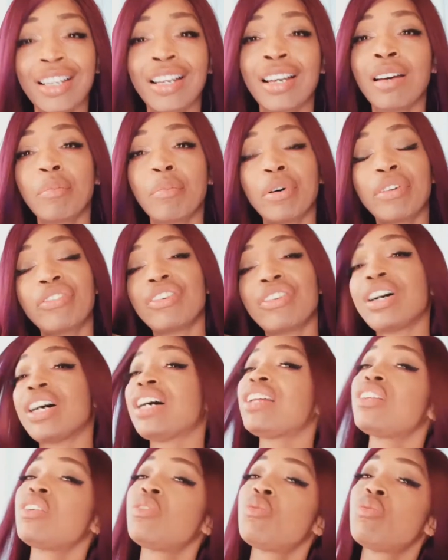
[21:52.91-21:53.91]
But for
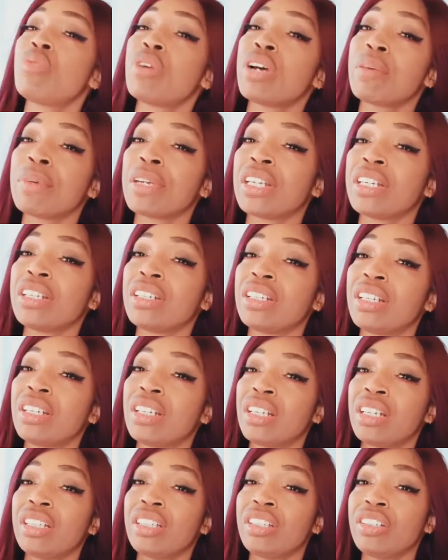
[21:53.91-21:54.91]
other women,
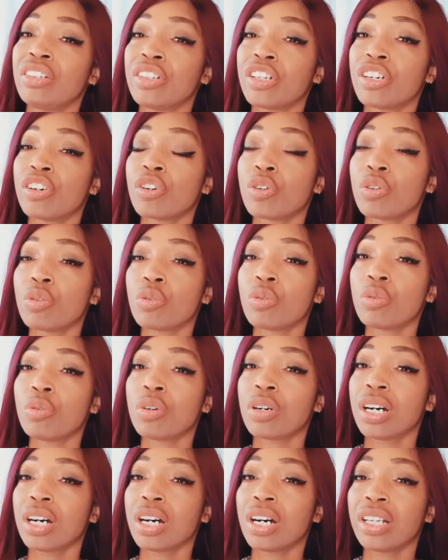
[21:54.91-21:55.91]
you know,
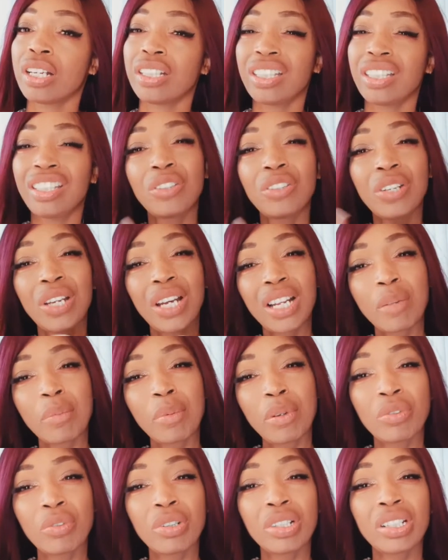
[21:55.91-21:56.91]
you got to
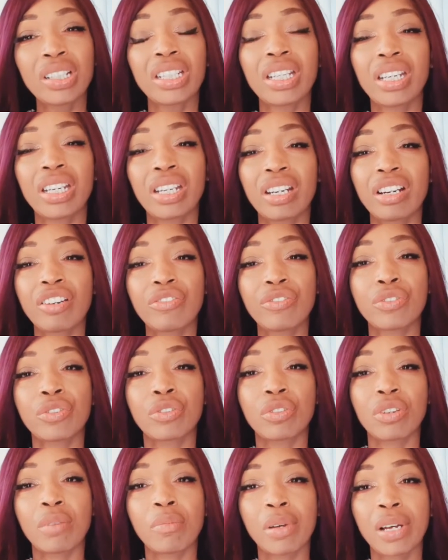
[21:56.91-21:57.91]
be really
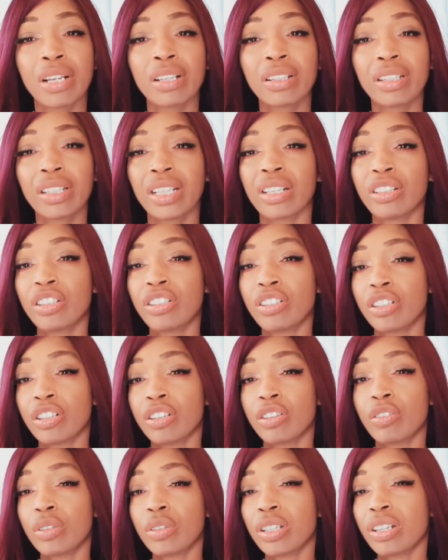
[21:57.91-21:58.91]
careful about that.
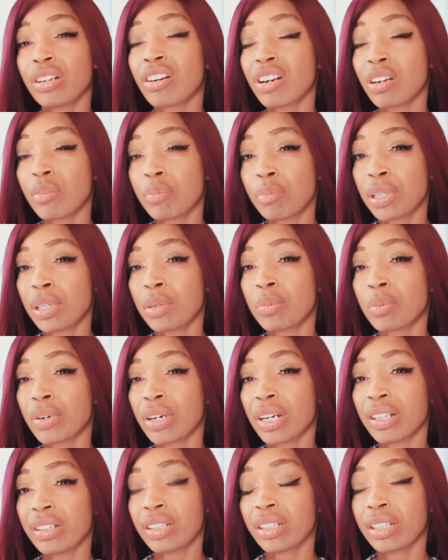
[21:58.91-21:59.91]
There are people
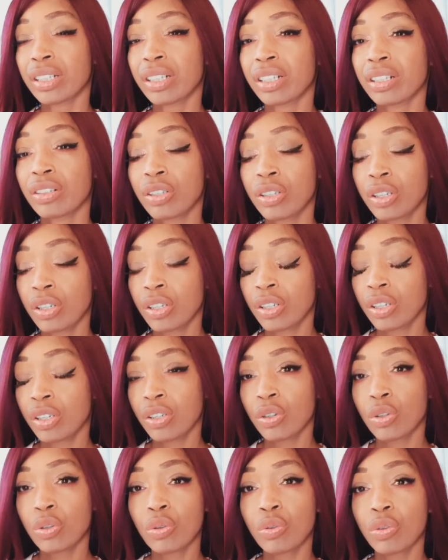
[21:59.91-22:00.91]
out there
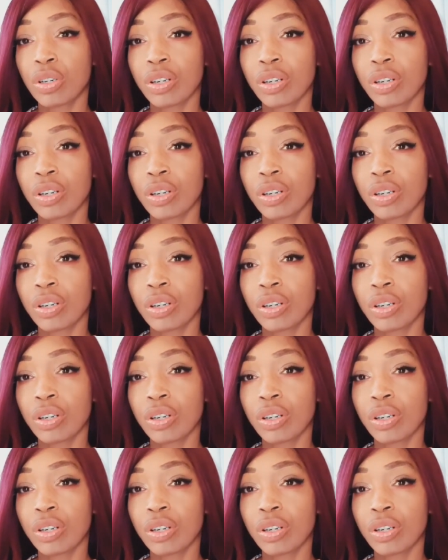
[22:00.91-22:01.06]
who are